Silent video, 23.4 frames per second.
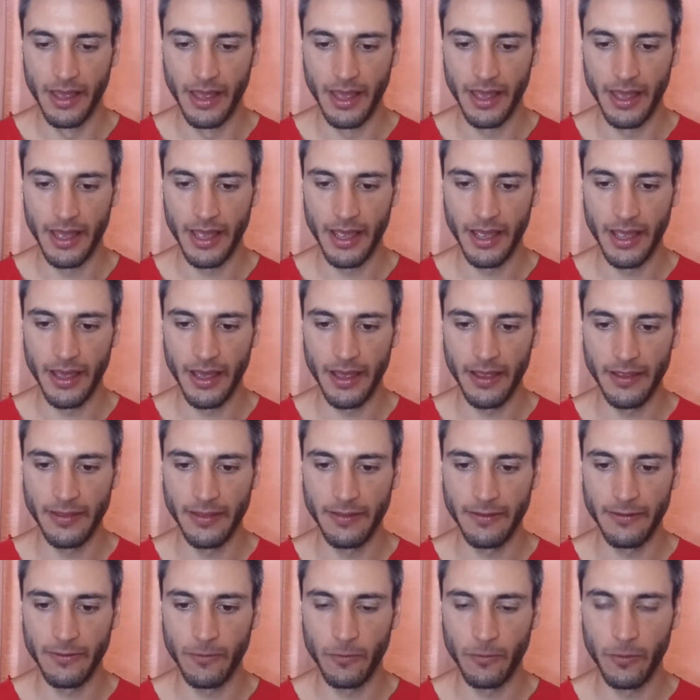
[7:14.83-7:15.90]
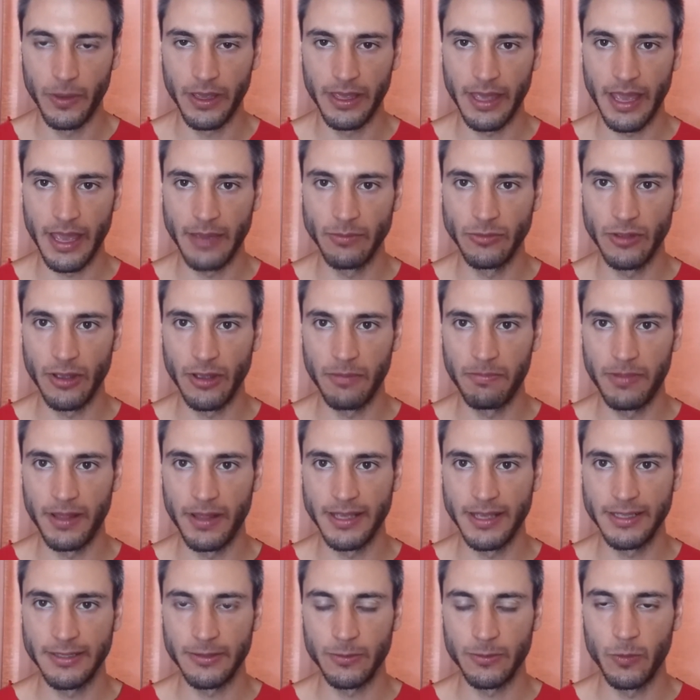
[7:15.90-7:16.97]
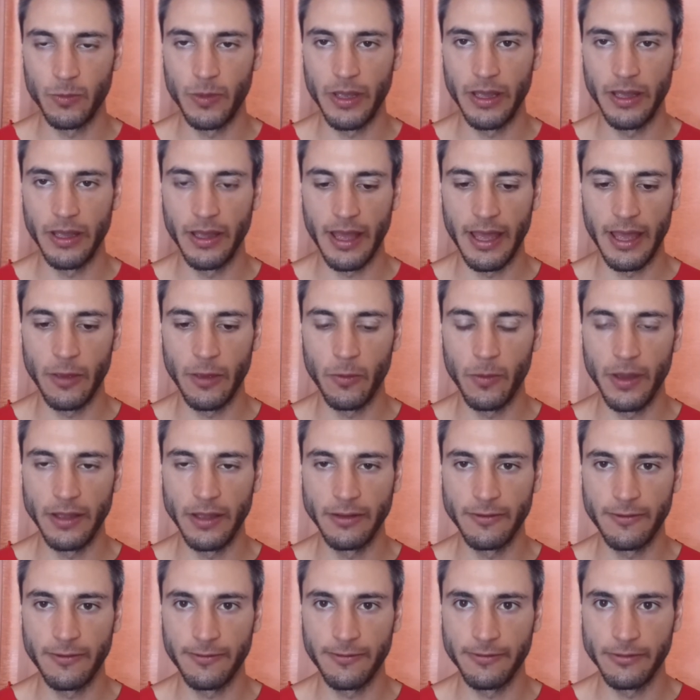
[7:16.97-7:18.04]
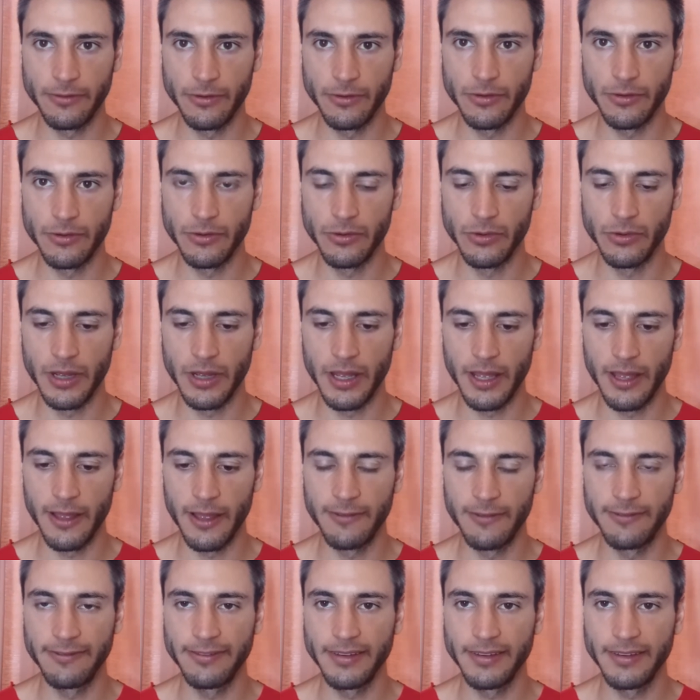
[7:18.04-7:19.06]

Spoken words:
And we came to a place where I went through the